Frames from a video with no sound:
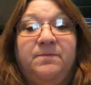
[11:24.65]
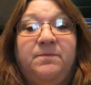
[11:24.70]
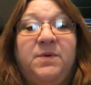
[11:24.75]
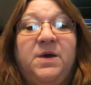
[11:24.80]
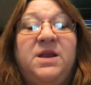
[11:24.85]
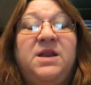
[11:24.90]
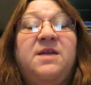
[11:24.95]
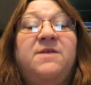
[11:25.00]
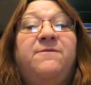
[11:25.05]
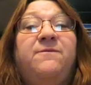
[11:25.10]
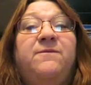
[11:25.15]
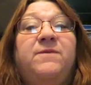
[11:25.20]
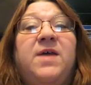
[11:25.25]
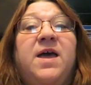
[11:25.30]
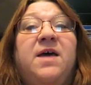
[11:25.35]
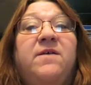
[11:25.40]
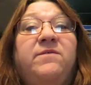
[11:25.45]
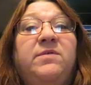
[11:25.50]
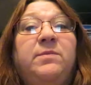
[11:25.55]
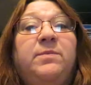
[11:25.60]
But if
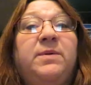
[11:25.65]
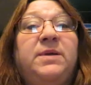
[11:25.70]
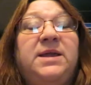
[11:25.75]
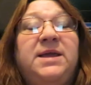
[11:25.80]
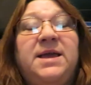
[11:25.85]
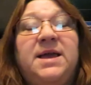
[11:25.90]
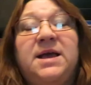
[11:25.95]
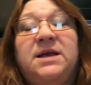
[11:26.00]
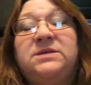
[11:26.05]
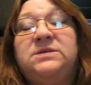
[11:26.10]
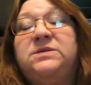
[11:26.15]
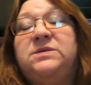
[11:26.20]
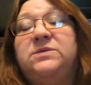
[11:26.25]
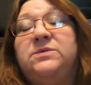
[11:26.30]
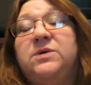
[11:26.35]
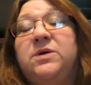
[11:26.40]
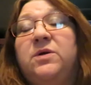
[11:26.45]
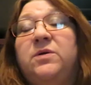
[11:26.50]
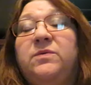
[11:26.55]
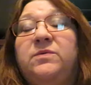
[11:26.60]
everybody has
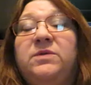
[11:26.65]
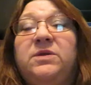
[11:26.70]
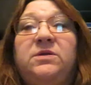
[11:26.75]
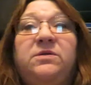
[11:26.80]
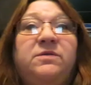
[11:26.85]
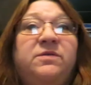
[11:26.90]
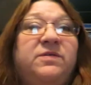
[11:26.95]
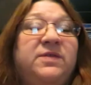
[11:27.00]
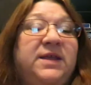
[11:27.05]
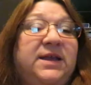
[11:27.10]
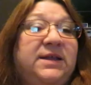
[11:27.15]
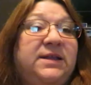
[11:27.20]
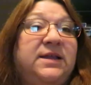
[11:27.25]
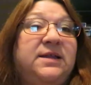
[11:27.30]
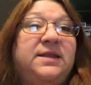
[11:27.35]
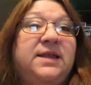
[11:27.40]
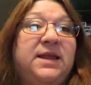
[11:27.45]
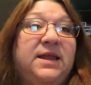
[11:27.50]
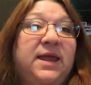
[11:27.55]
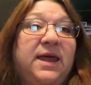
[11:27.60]
their own little thing
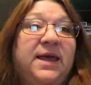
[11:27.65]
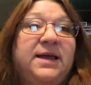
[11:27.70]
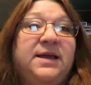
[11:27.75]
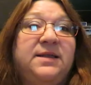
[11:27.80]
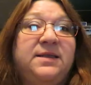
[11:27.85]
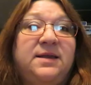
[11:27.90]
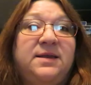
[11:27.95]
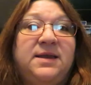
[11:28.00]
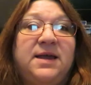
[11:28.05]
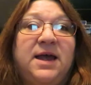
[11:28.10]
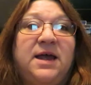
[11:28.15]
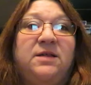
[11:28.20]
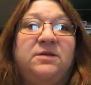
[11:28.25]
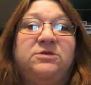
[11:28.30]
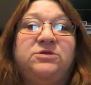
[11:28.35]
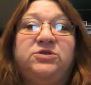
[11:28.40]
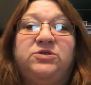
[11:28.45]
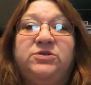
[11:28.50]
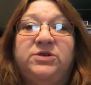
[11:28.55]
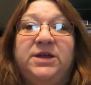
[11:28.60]
that they like at the
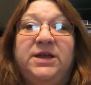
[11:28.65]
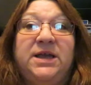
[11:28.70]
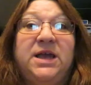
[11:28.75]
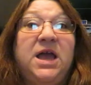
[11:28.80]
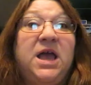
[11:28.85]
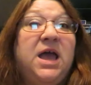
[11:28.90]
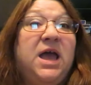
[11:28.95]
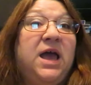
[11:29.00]
Dollar Tree,